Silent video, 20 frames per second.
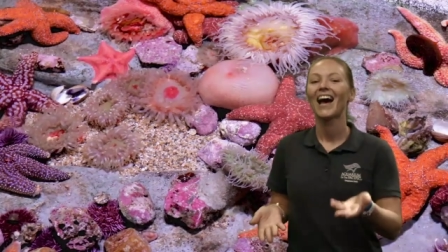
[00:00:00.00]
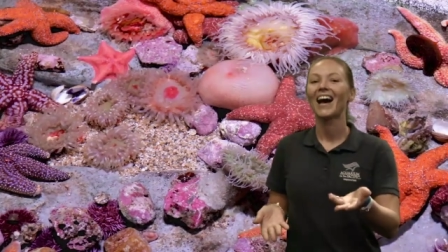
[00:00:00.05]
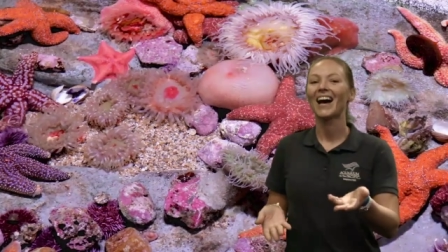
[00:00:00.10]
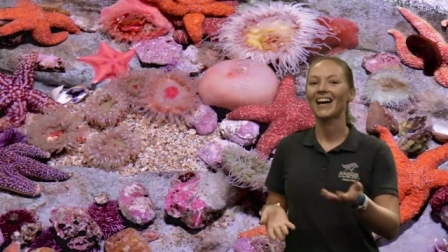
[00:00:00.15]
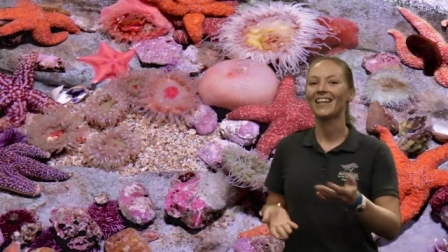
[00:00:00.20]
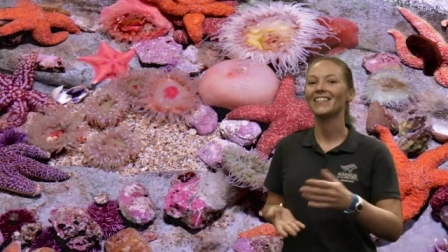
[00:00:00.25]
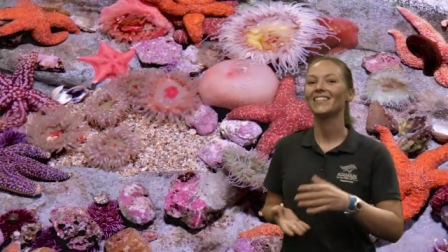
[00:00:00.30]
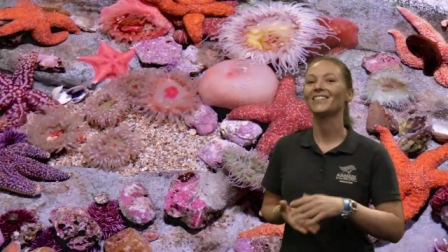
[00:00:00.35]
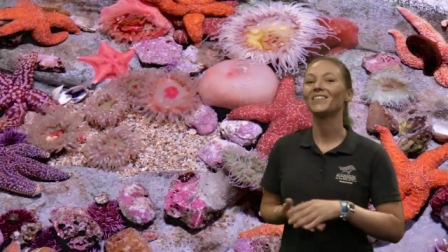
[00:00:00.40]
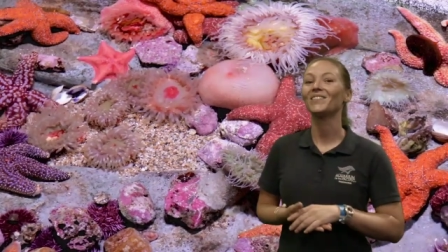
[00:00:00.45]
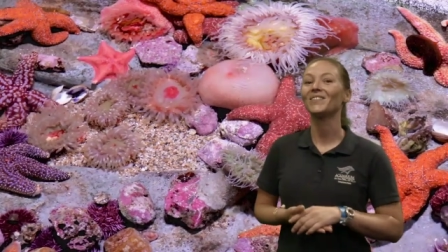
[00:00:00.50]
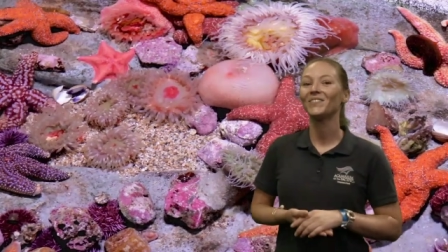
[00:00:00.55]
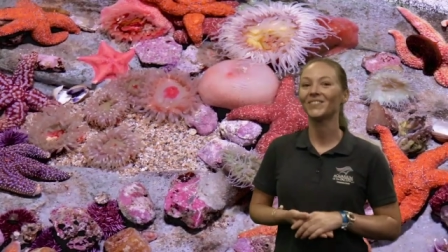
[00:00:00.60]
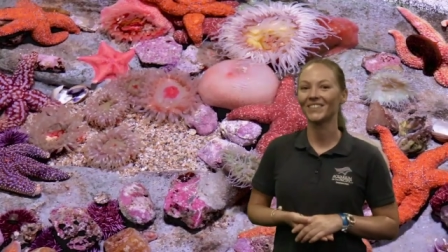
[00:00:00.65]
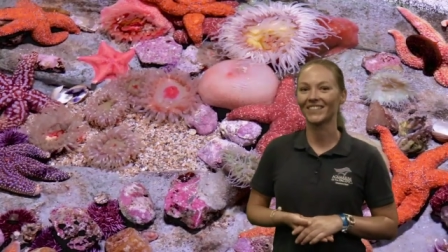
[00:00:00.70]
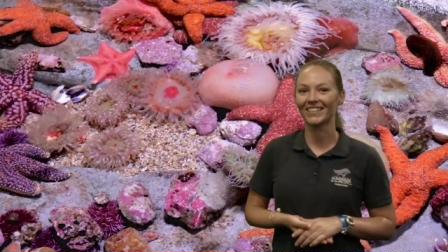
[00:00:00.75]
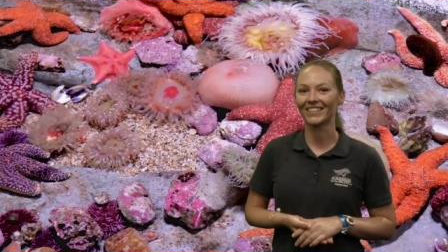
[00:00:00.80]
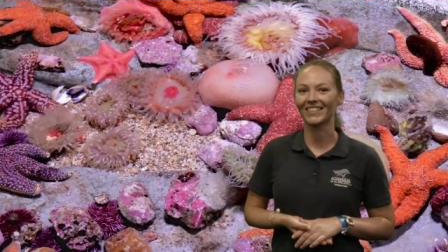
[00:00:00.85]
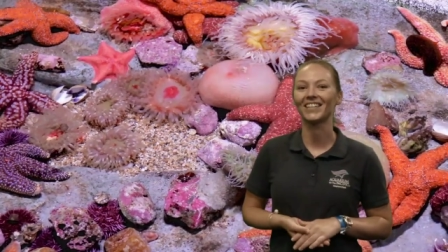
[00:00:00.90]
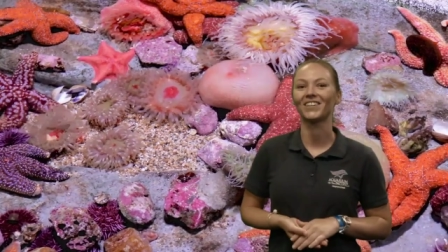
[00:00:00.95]
Uh, that's
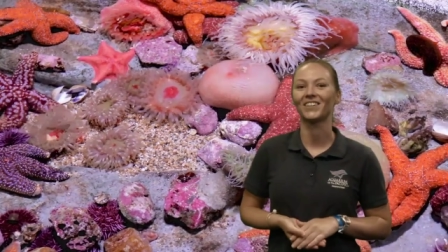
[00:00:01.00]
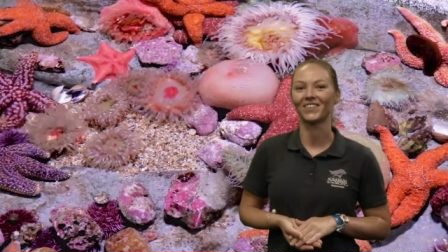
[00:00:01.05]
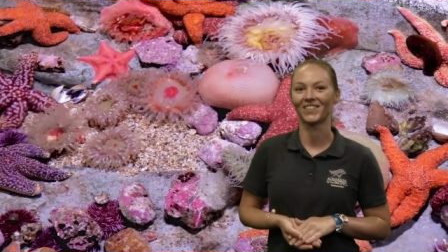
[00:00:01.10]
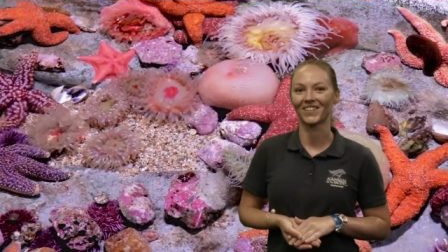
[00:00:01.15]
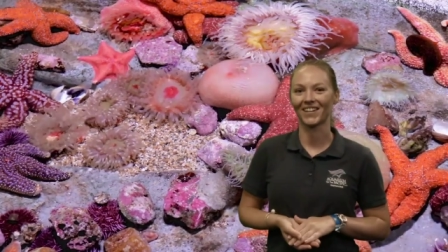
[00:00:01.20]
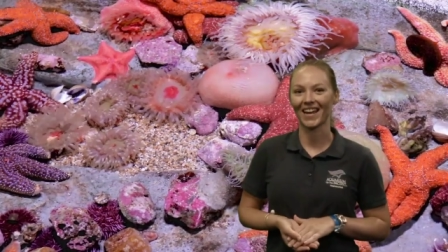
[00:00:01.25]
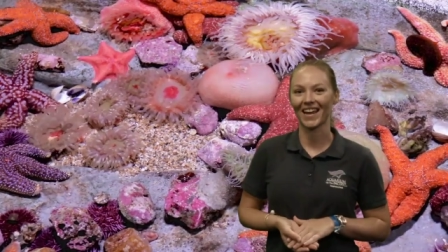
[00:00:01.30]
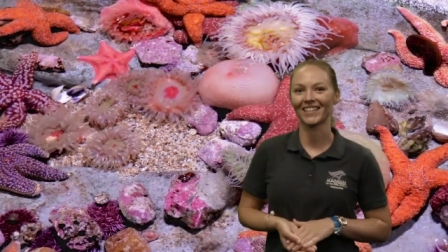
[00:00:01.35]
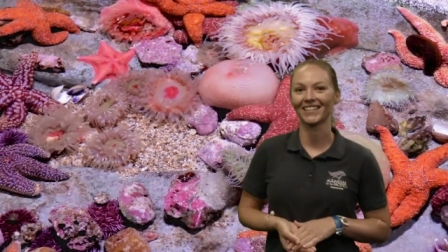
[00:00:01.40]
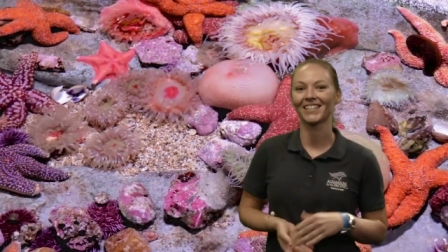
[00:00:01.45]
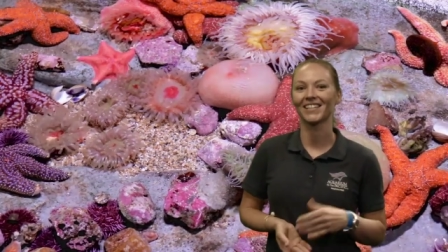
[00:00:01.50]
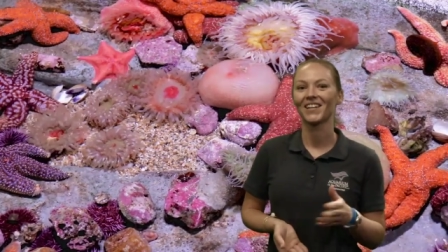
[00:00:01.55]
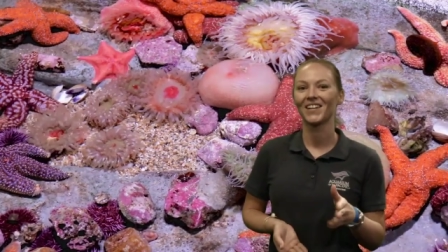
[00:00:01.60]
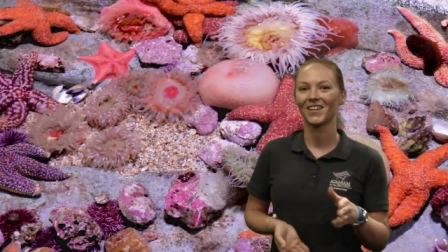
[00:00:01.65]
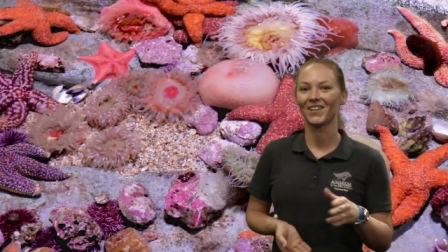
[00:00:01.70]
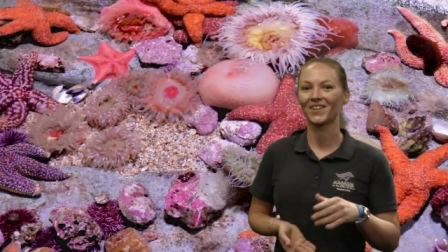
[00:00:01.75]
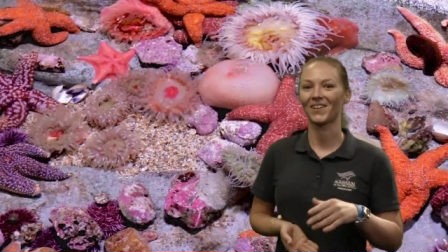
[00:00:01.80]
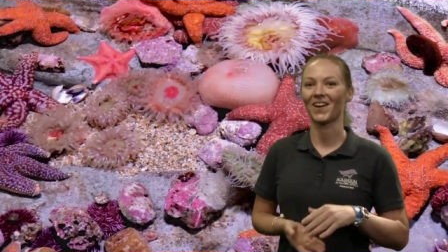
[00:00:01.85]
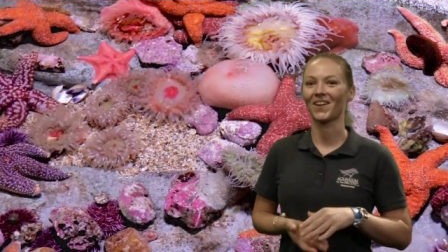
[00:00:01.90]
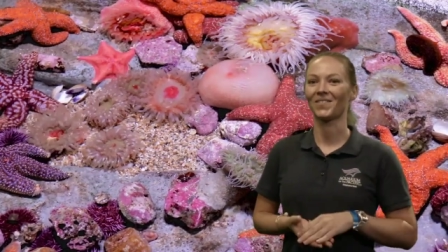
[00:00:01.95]
really great
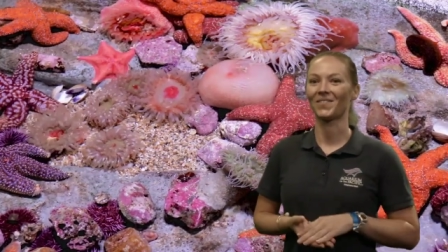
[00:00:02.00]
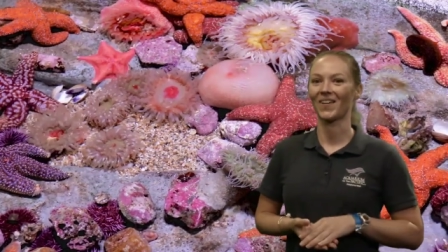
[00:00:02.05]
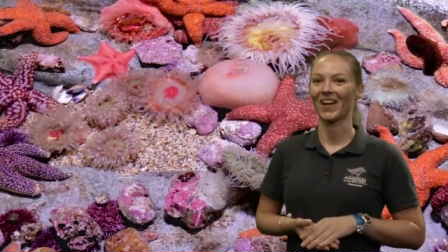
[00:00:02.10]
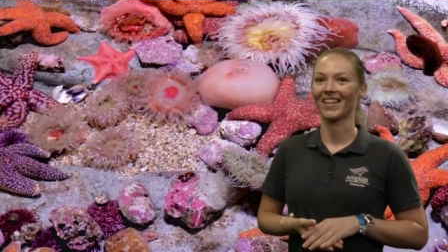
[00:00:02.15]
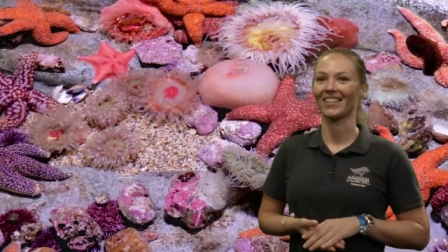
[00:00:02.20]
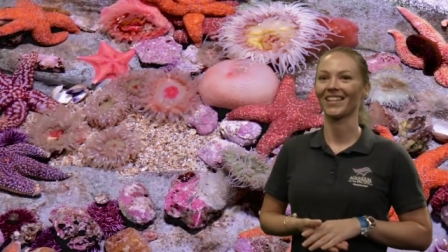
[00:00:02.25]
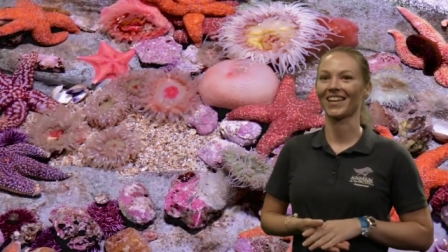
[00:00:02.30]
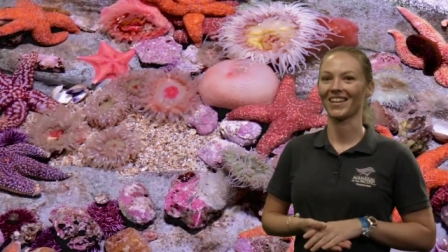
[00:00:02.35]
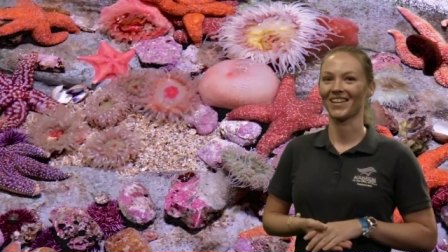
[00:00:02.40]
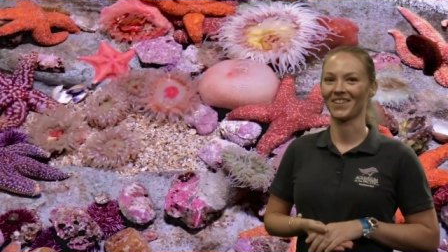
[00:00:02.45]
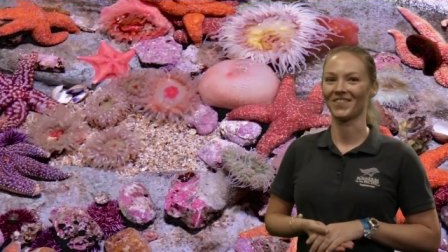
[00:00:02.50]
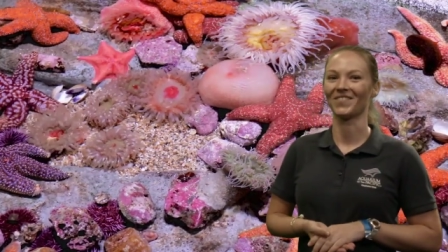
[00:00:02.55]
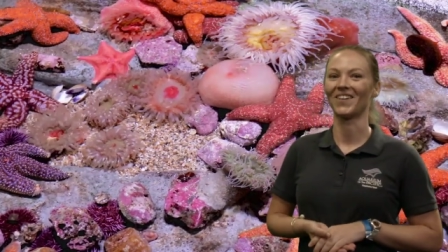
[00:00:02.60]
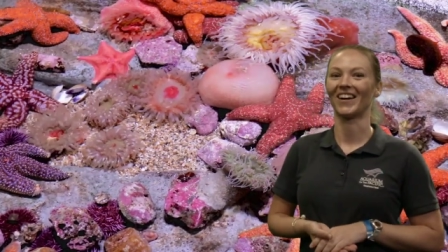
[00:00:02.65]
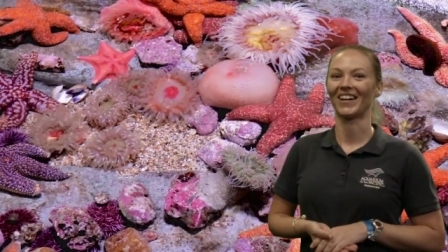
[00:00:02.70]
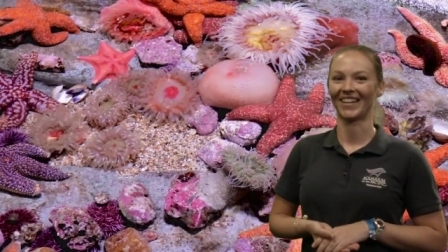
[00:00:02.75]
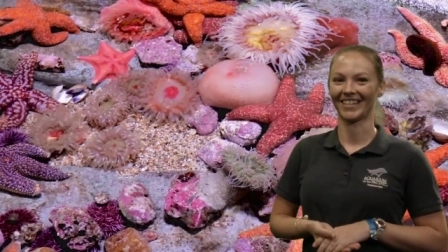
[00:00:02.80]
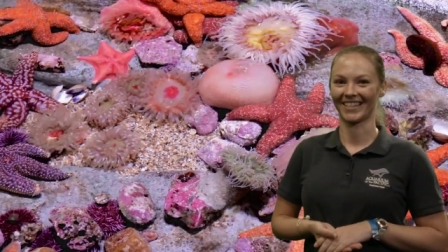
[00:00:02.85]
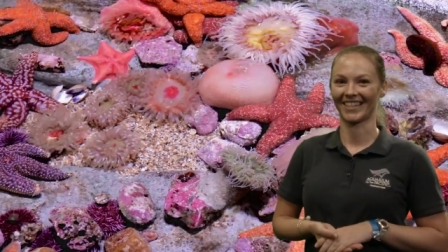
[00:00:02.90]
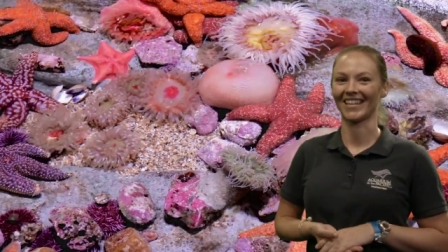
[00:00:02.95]
great way that you
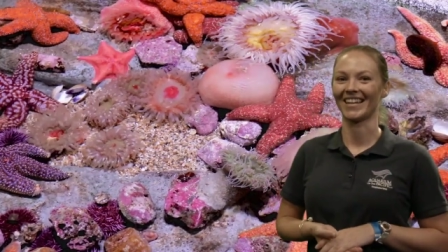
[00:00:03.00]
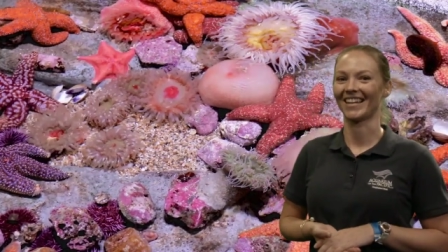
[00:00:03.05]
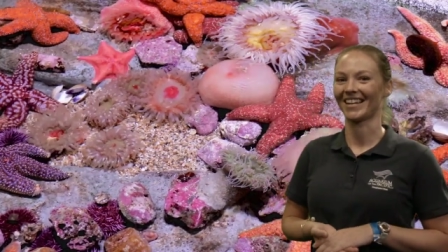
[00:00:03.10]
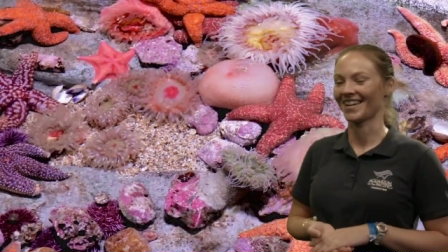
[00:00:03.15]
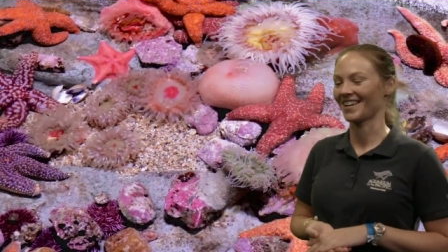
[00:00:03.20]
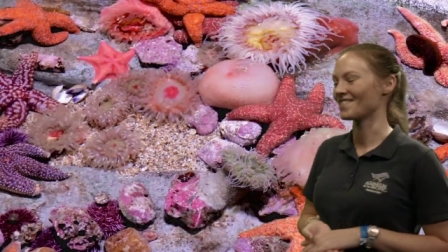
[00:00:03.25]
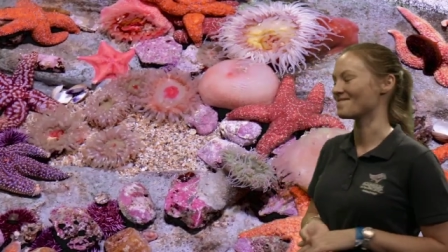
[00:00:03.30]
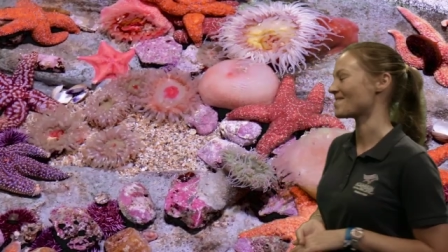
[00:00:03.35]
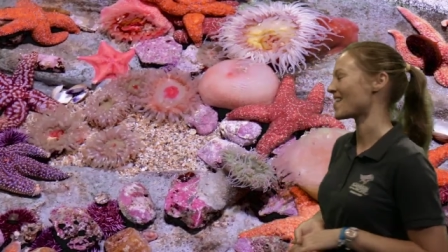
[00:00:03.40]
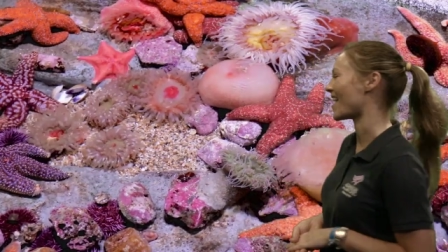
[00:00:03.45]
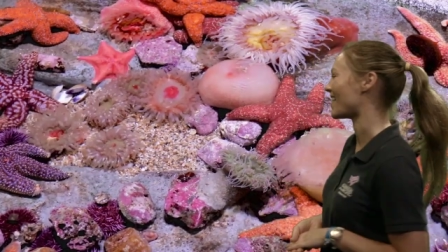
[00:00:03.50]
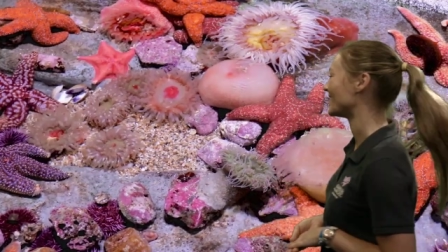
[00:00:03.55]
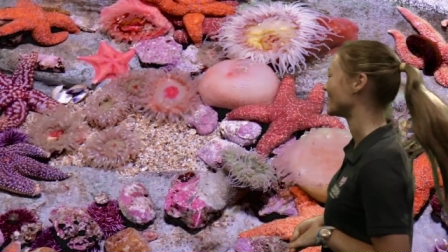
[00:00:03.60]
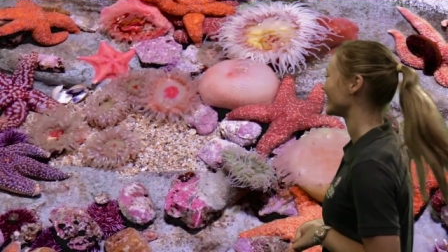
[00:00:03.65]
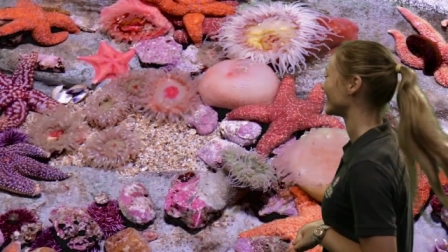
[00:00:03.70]
are thinking about.